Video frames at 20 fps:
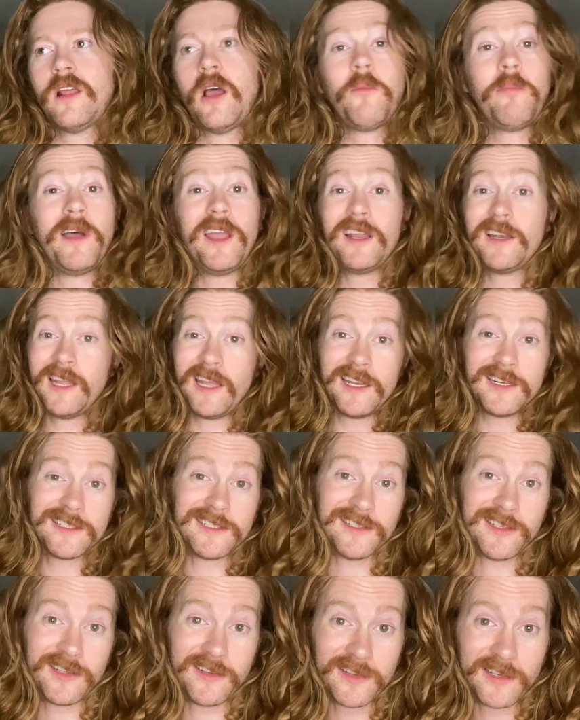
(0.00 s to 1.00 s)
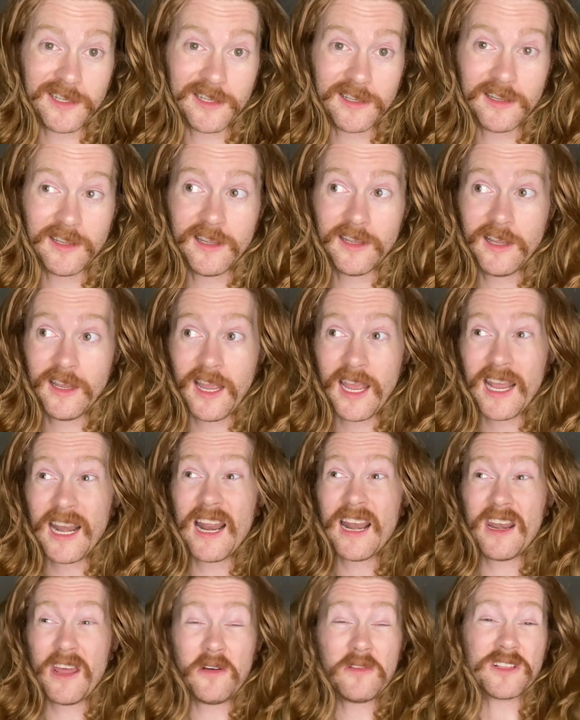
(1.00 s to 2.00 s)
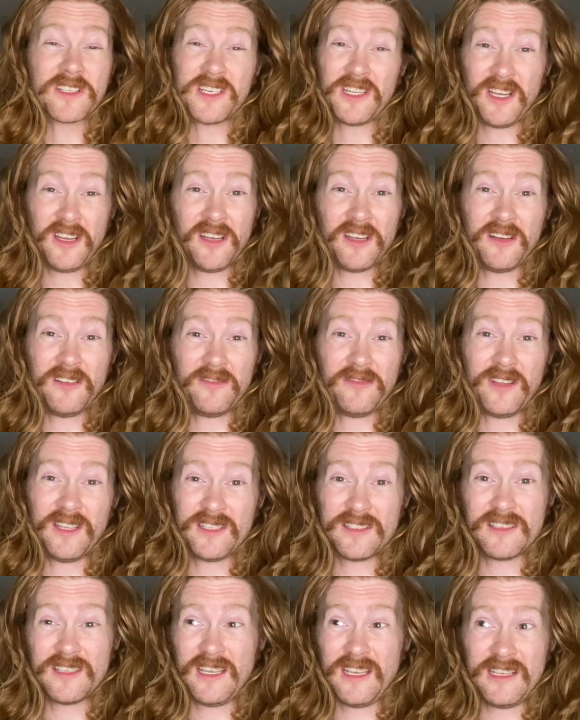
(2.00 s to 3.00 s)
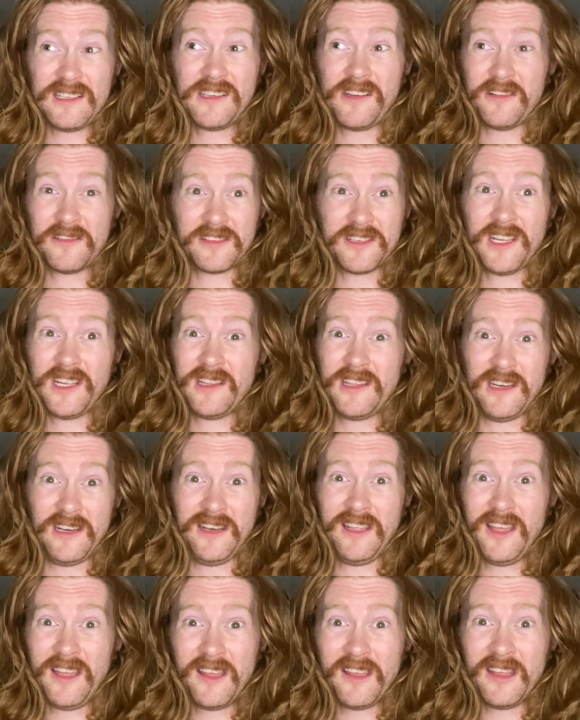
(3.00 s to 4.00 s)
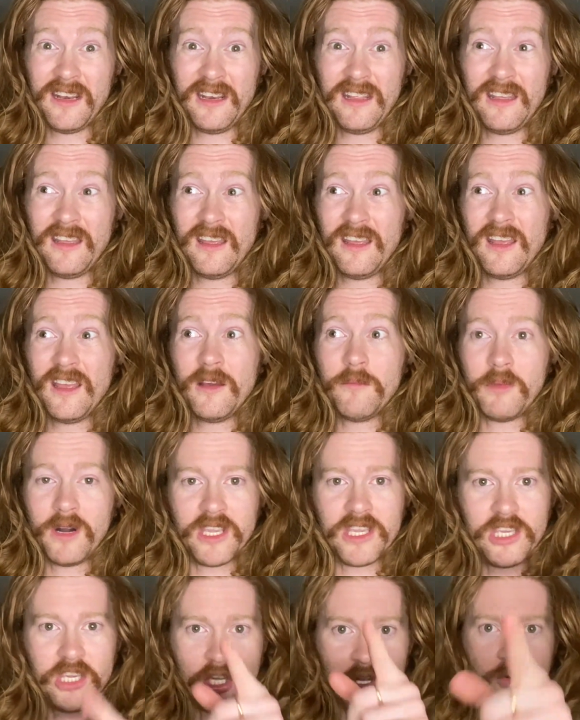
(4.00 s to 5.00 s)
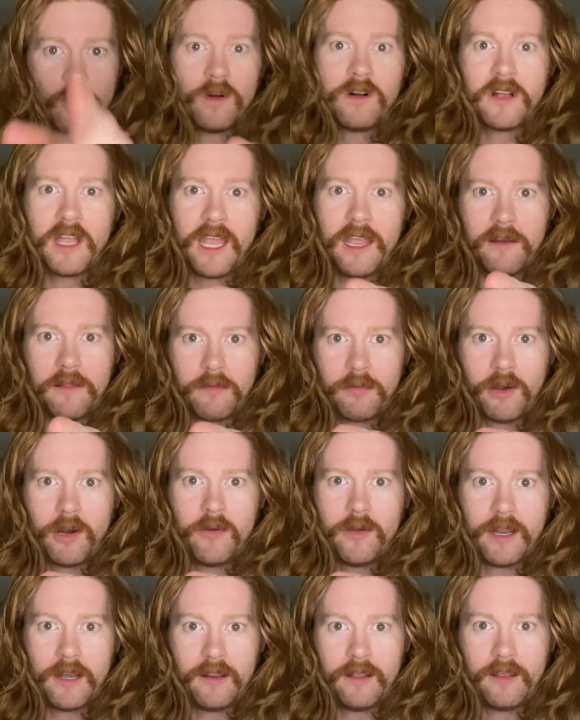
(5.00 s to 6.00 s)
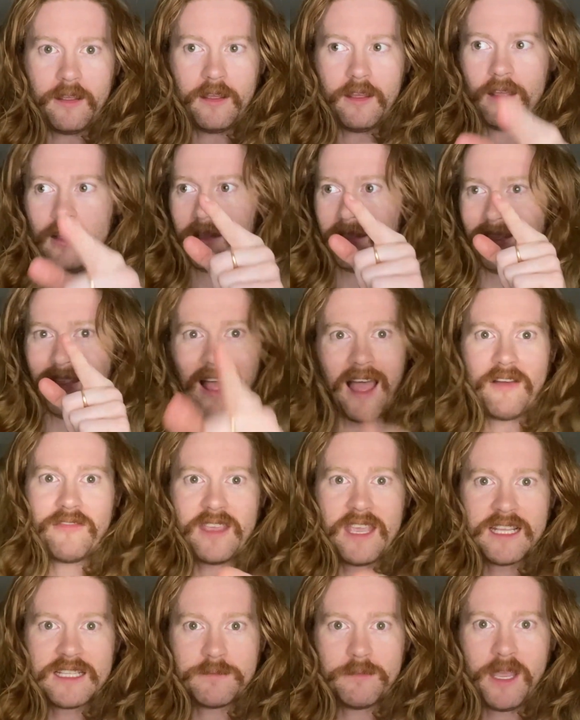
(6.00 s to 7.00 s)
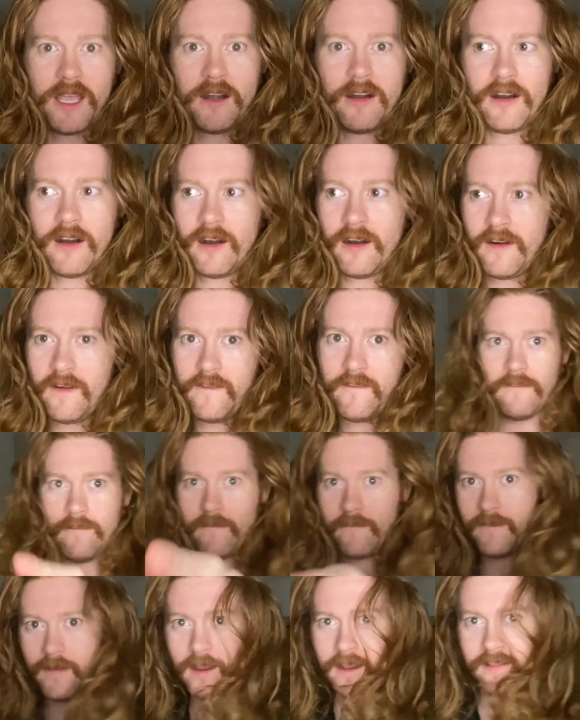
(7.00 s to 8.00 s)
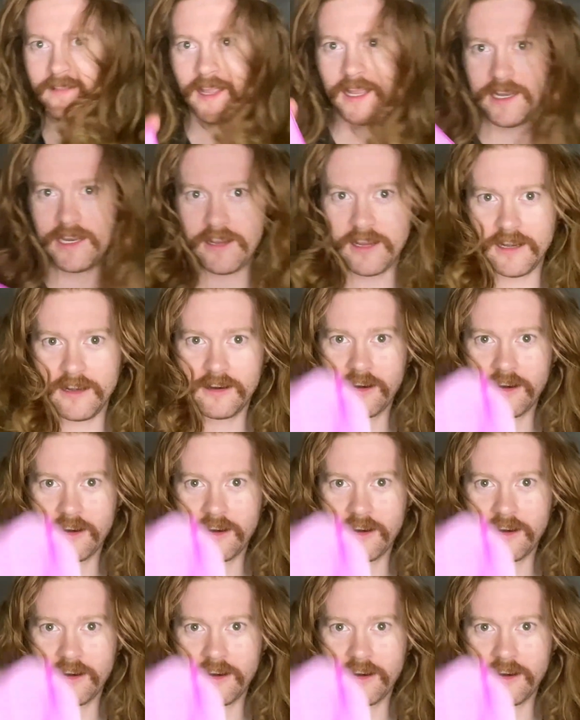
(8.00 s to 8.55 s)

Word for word: pay attention to it. And I know it's tough. It's easier said than done. But you will get through it. Life gets better. And then you can